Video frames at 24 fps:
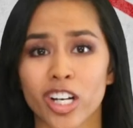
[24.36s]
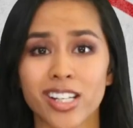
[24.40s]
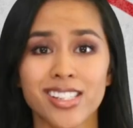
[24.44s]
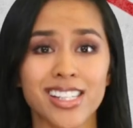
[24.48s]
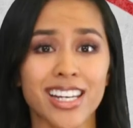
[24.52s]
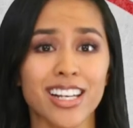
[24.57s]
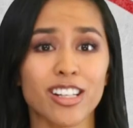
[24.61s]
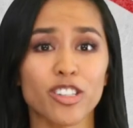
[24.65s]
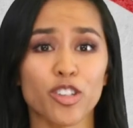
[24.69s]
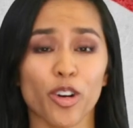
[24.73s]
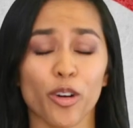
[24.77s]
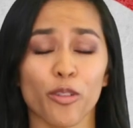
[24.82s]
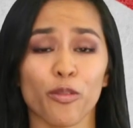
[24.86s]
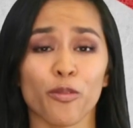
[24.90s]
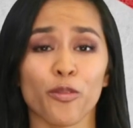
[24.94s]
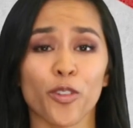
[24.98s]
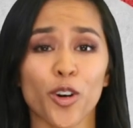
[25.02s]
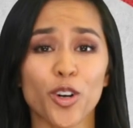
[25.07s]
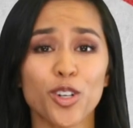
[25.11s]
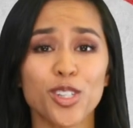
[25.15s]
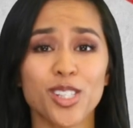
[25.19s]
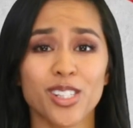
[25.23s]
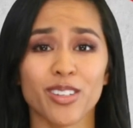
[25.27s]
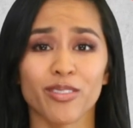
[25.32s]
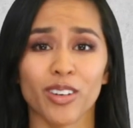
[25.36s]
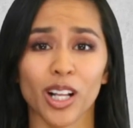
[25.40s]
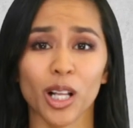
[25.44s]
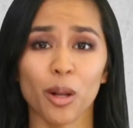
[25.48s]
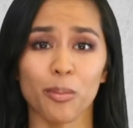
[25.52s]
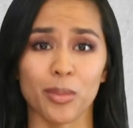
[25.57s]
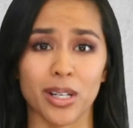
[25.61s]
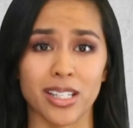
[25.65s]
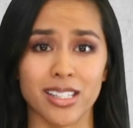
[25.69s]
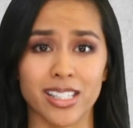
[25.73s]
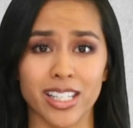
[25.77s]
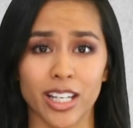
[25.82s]
just inked her first
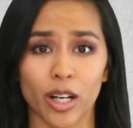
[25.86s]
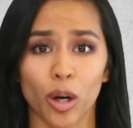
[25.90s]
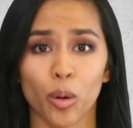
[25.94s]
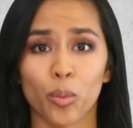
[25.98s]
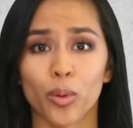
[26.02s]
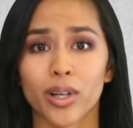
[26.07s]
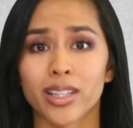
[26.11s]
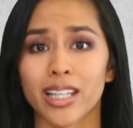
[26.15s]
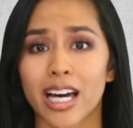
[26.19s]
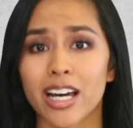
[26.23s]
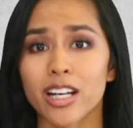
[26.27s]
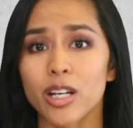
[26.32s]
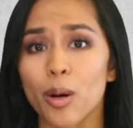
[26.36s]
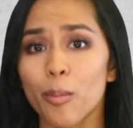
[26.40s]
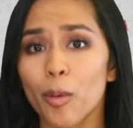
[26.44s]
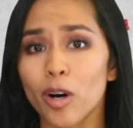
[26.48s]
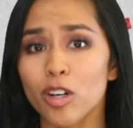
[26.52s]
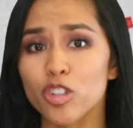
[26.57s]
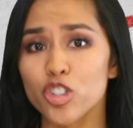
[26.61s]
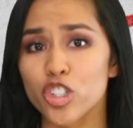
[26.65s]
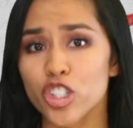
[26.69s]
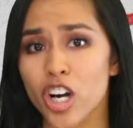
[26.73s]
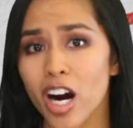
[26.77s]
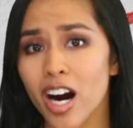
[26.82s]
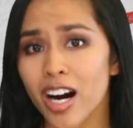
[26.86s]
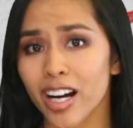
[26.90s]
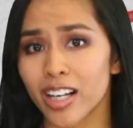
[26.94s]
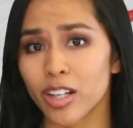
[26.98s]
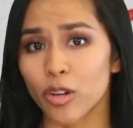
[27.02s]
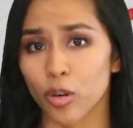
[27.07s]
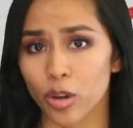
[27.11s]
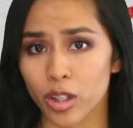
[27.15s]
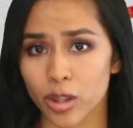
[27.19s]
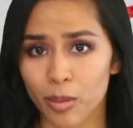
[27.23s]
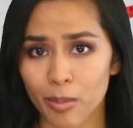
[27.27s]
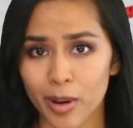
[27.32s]
development deal with Endemol Shine
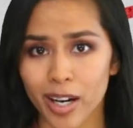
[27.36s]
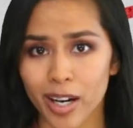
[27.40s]
North